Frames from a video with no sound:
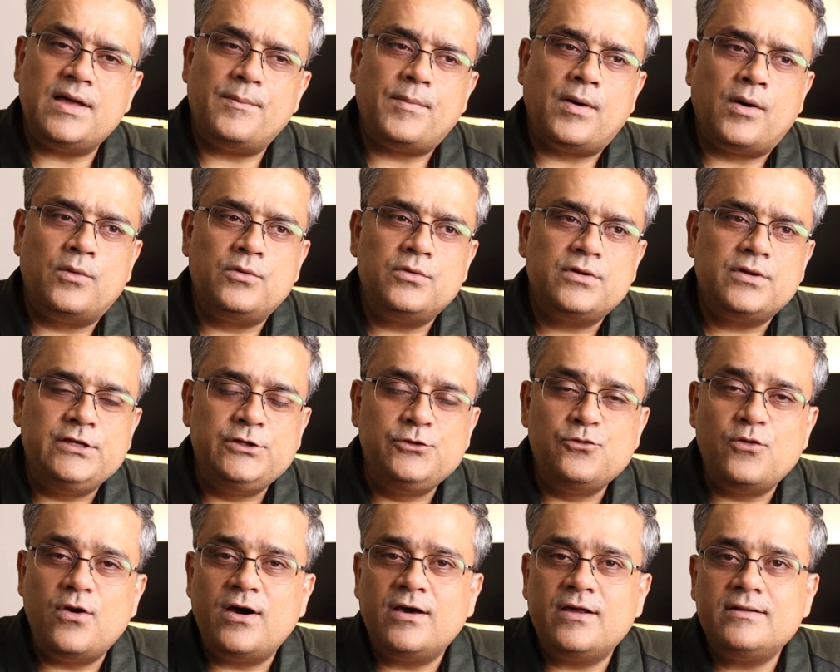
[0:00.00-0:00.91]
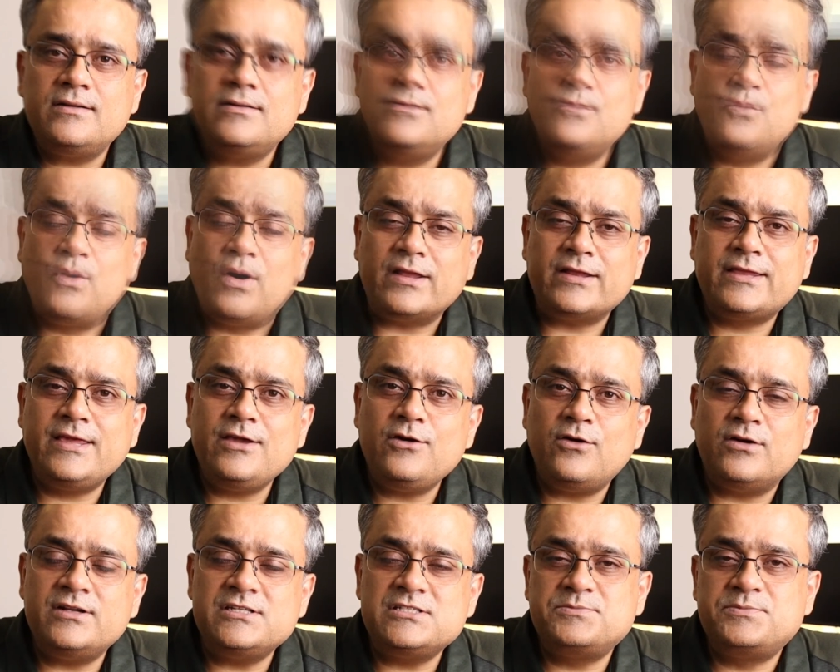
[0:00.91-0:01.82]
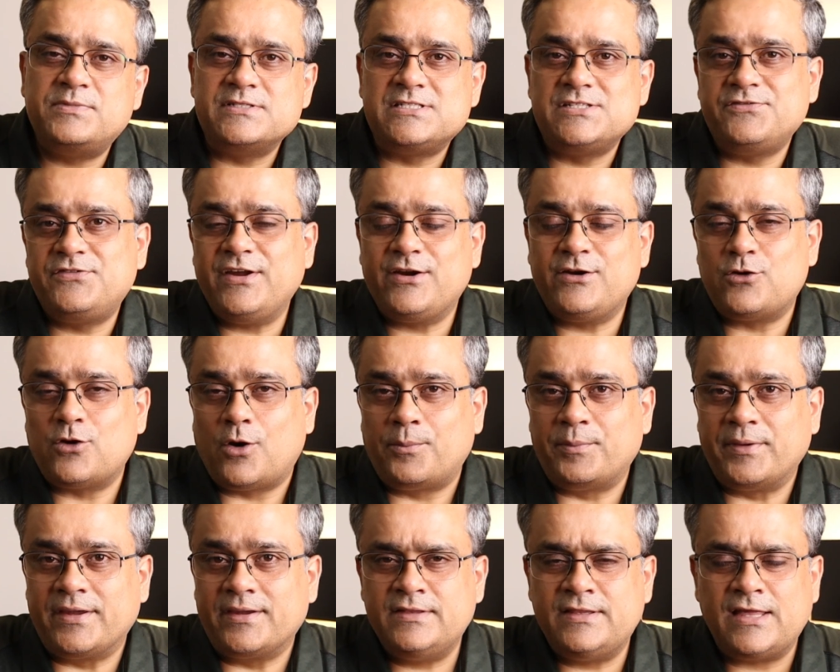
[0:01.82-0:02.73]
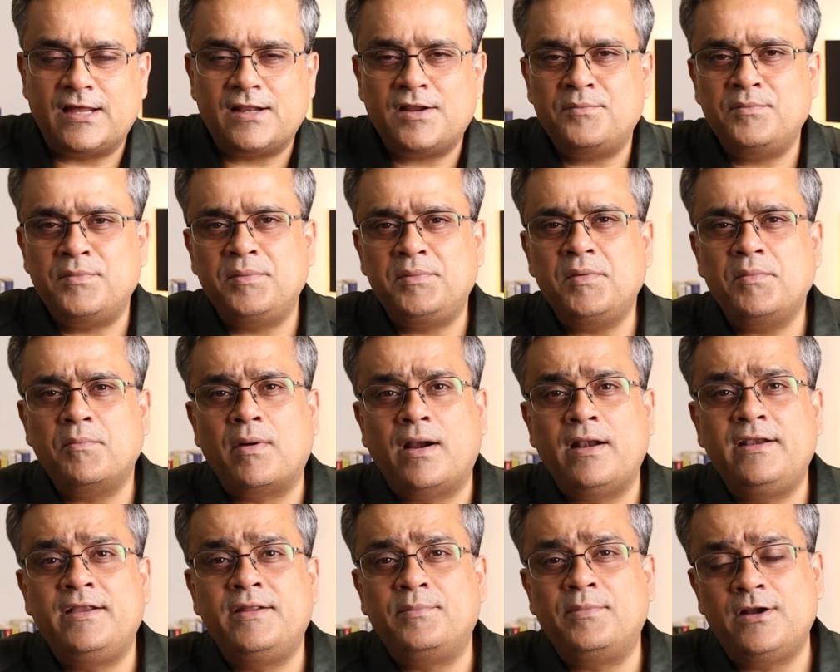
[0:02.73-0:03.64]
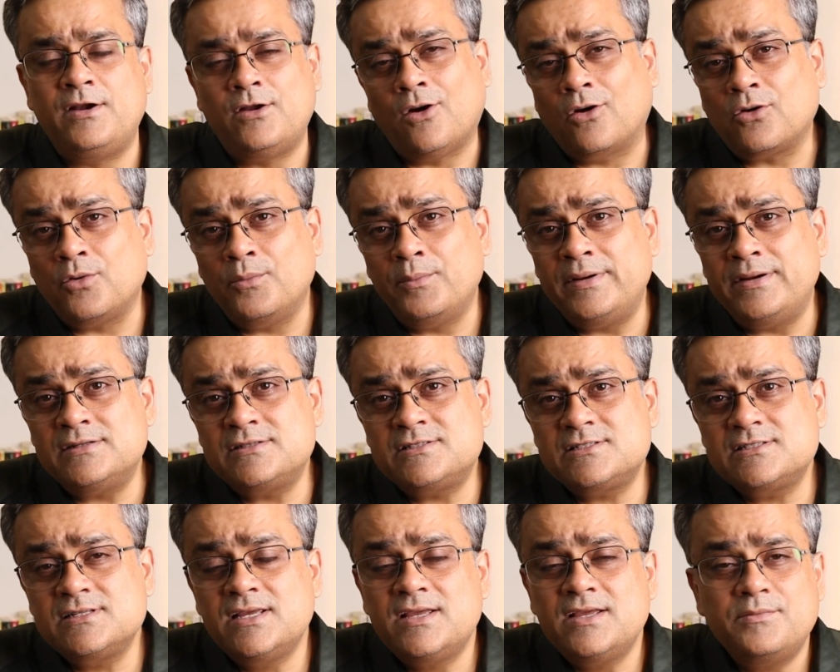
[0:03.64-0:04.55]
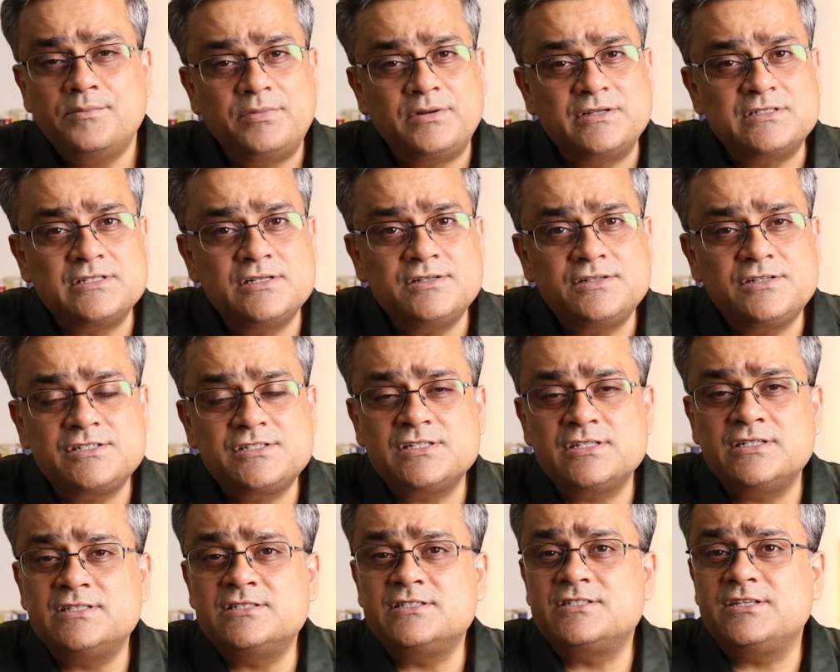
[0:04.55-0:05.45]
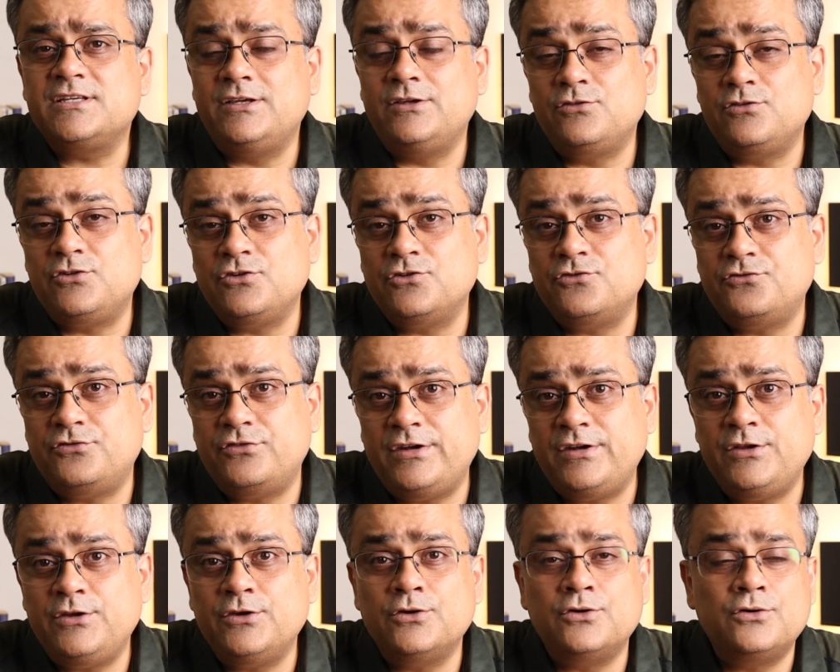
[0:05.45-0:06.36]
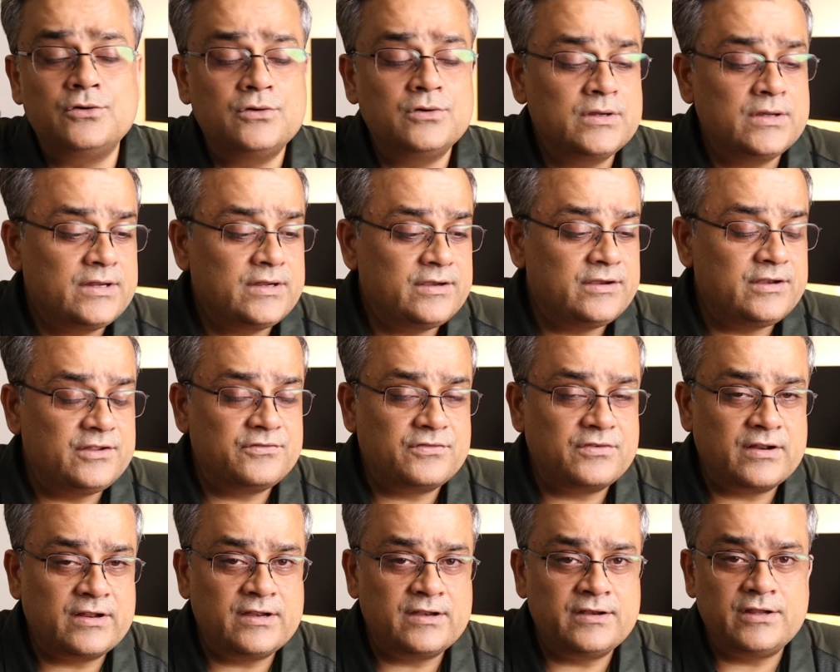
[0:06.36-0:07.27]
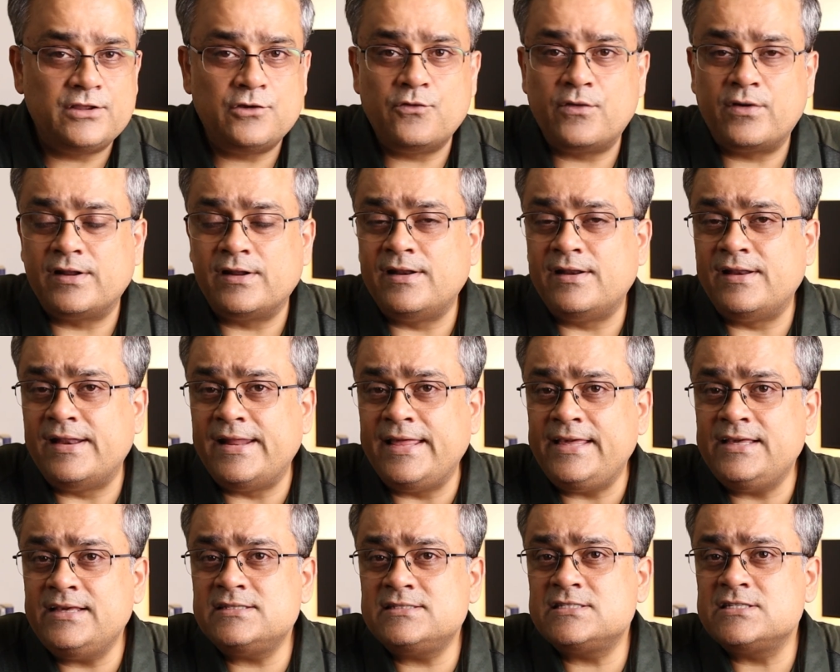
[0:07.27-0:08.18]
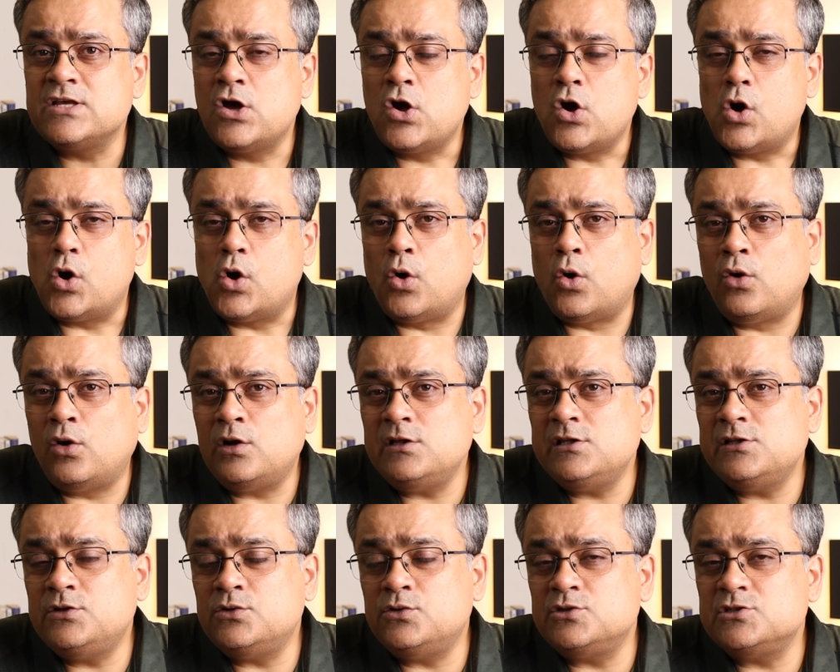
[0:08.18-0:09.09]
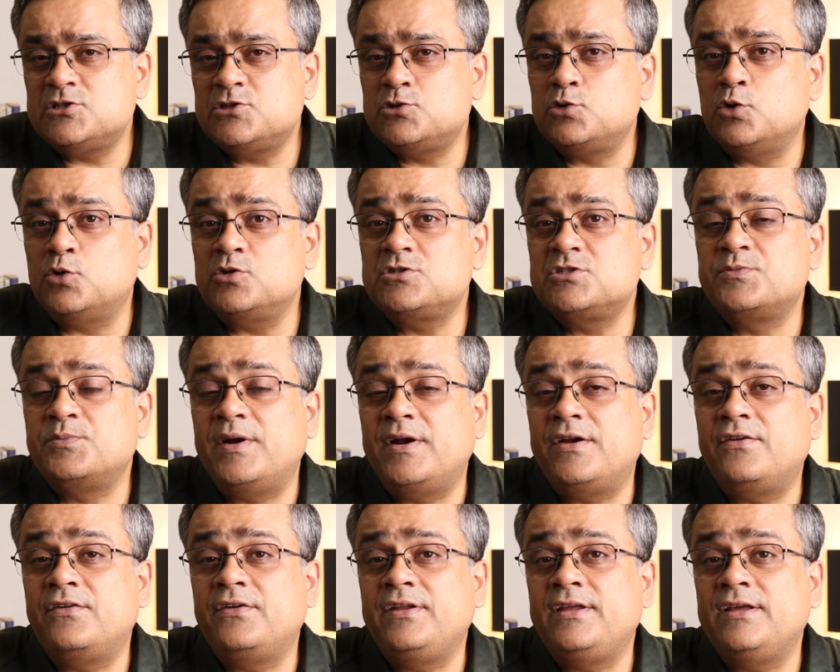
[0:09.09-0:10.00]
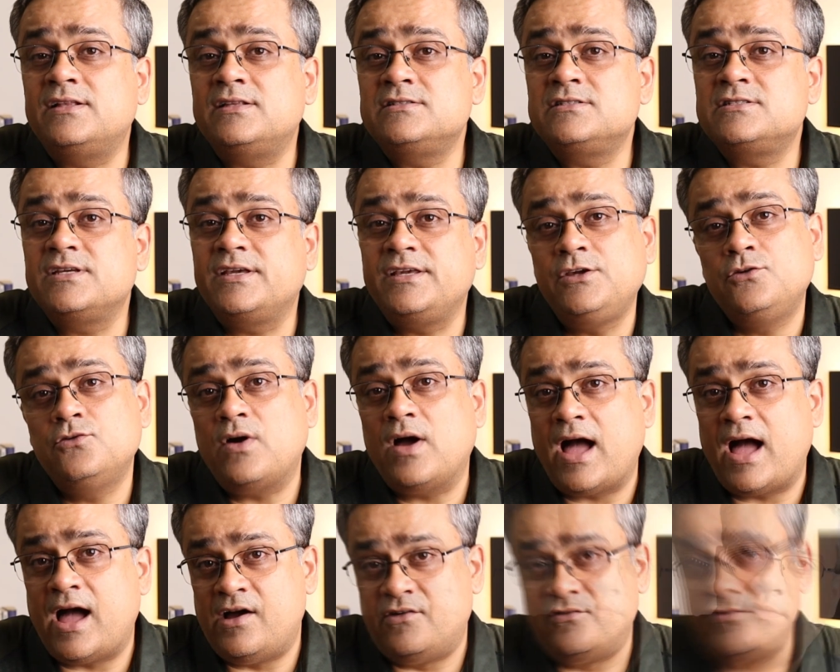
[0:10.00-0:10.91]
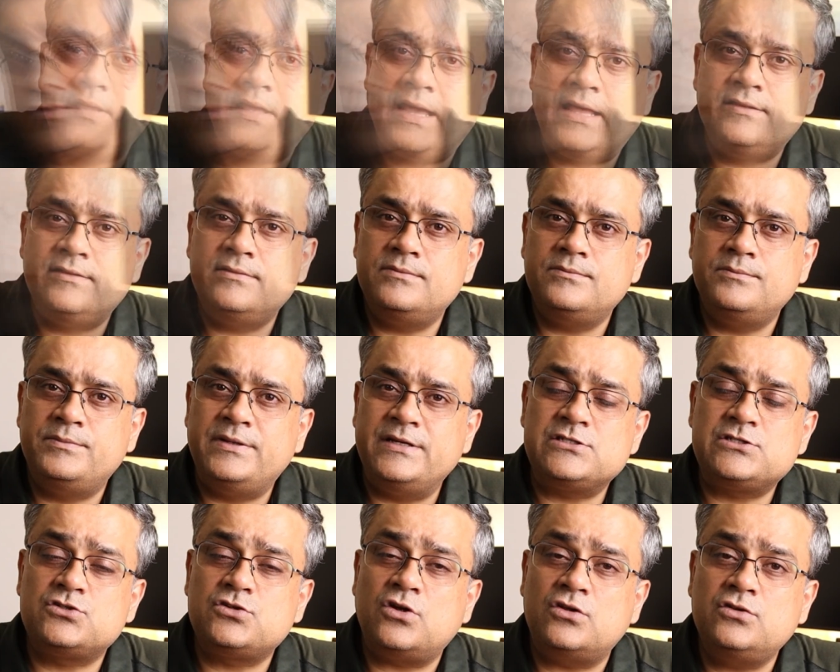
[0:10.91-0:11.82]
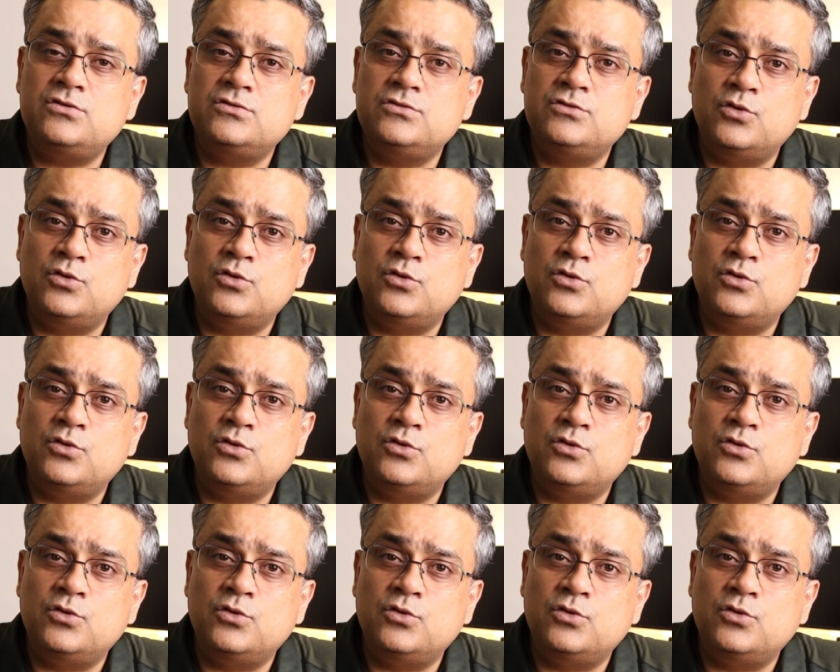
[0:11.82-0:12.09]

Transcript: about, you are working on a specific topic. There are maybe multiple documents, presentations, YouTube video, different URL links, all those source materials you have. And based on